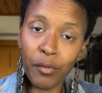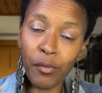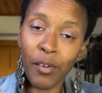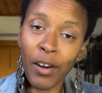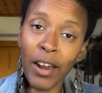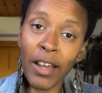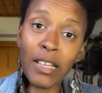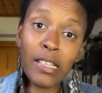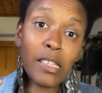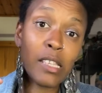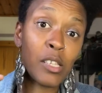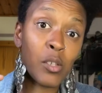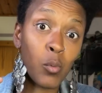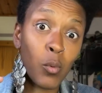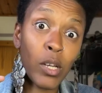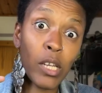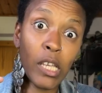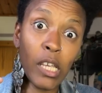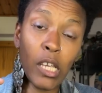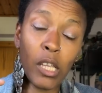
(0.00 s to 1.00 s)
rice is
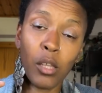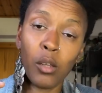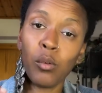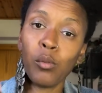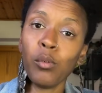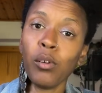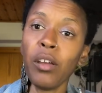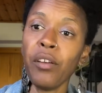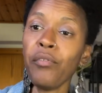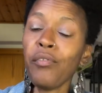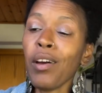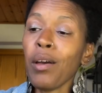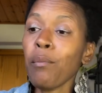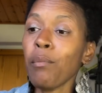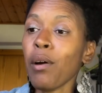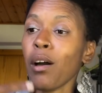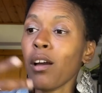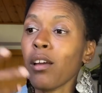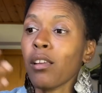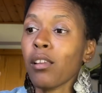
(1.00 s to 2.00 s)
1 kilo. If I
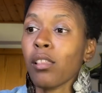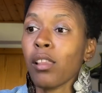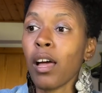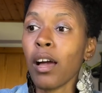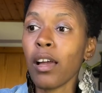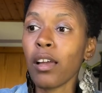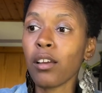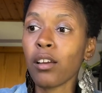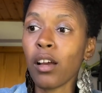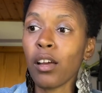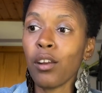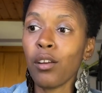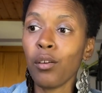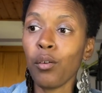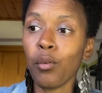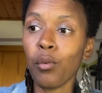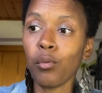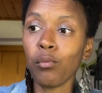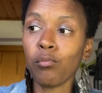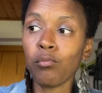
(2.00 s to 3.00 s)
buy like, I don't
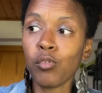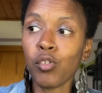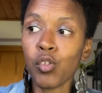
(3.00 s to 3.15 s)
know,